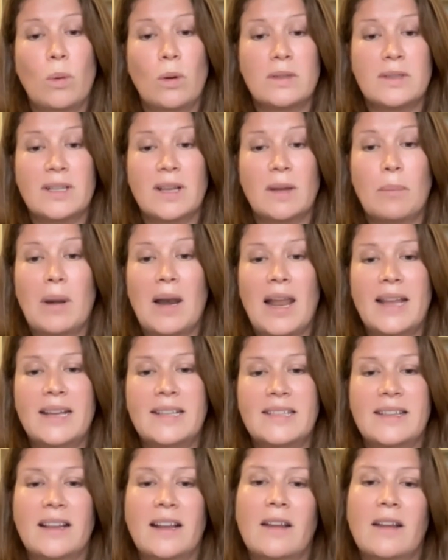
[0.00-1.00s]
wanting a
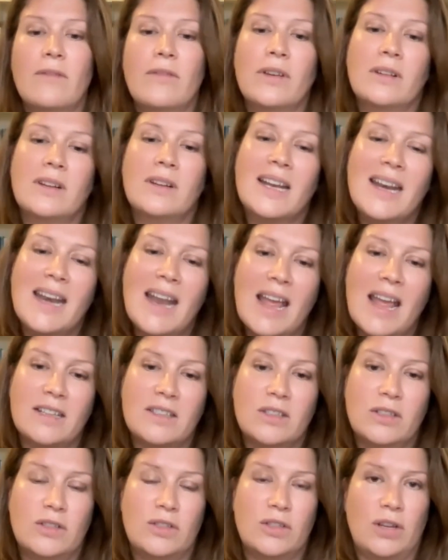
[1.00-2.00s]
place they can feel
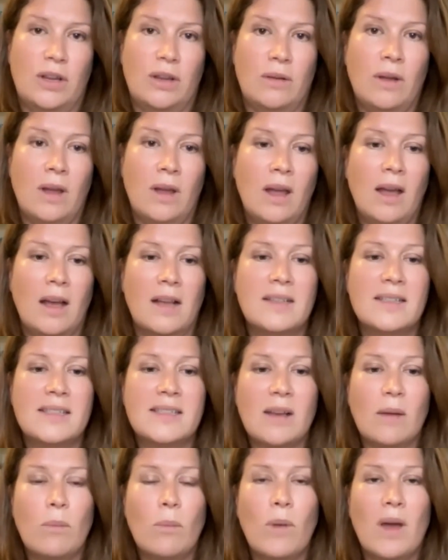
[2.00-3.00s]
connected to and
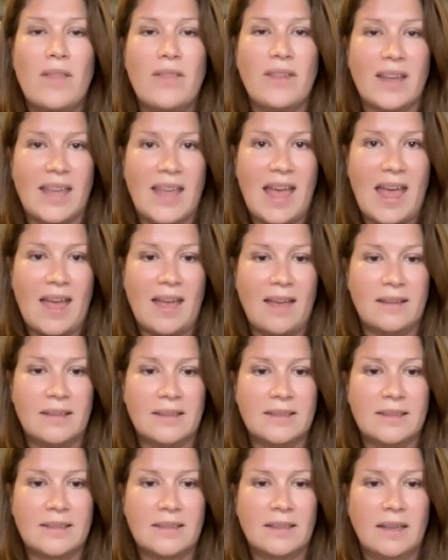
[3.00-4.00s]
somewhere that
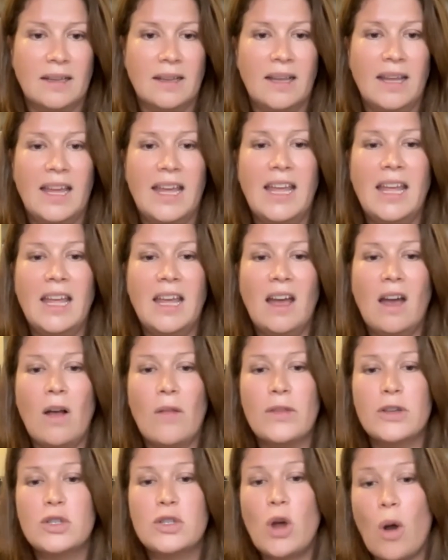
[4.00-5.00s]
cares. Here
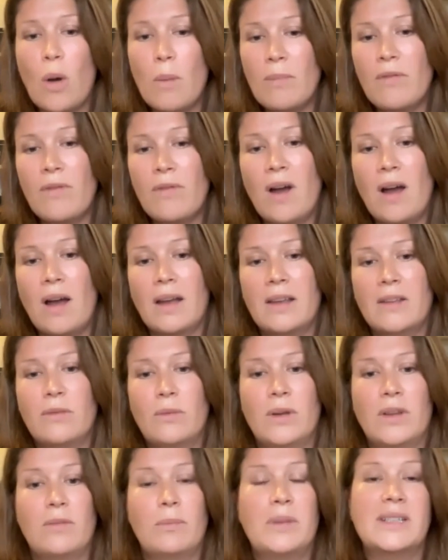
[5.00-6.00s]
are the top 5
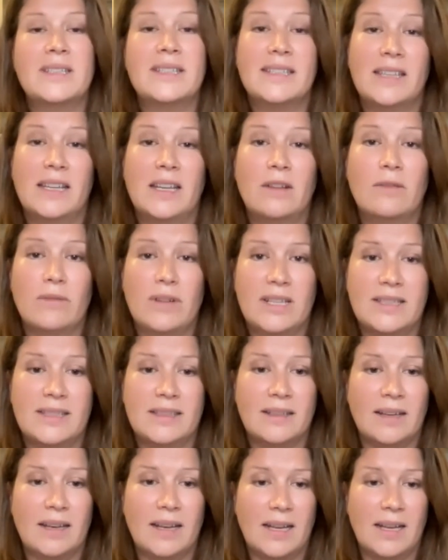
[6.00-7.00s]
we have been seeing
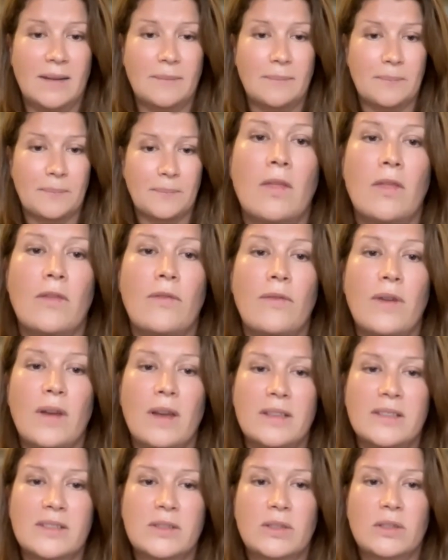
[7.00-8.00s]
recently. The
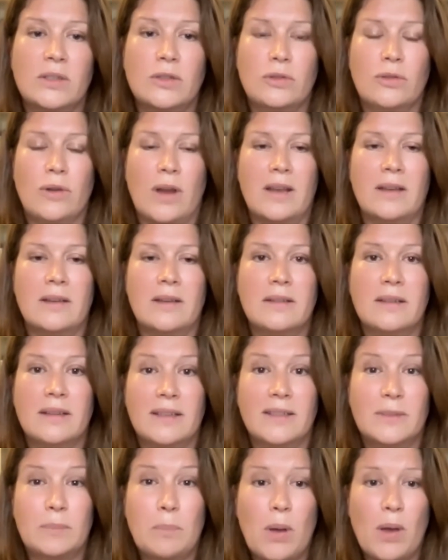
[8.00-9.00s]
first trend
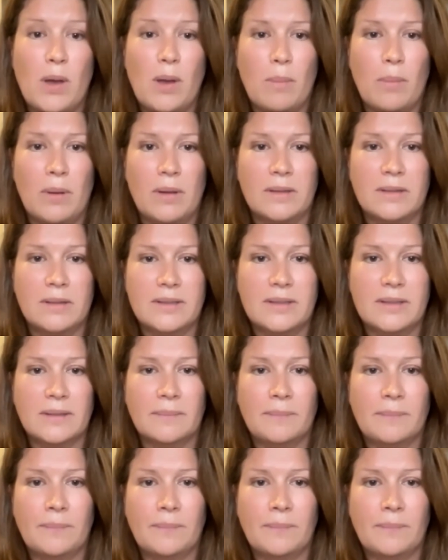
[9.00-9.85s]
is purpose.